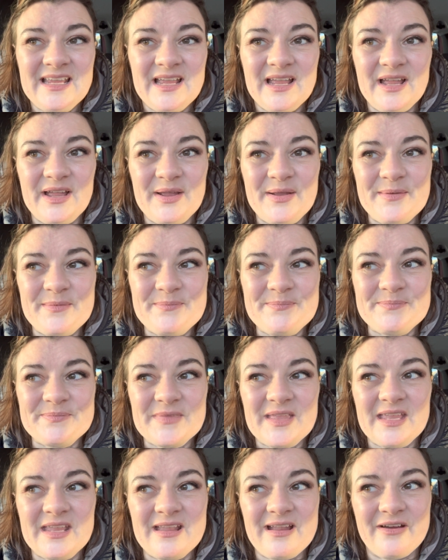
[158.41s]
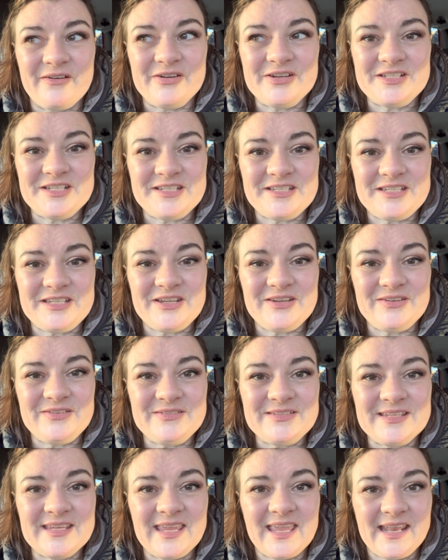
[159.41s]
encourages you
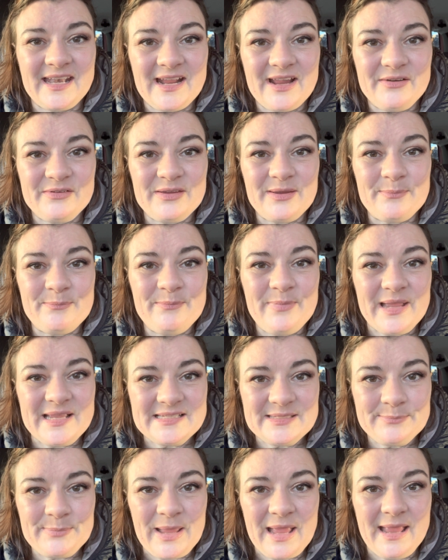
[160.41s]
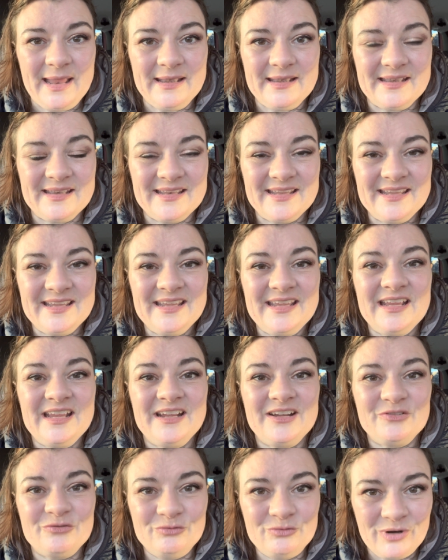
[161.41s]
to get out your best pen,
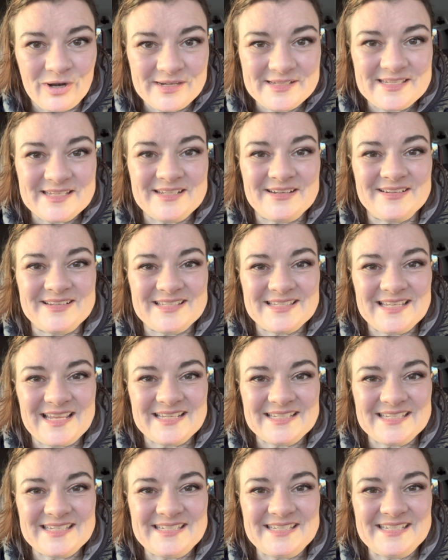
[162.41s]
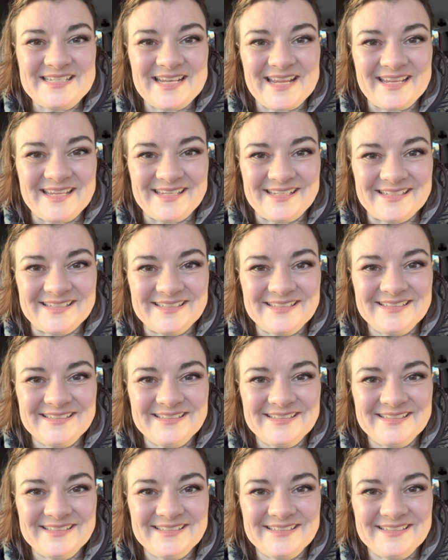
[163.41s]
write a nice letter today.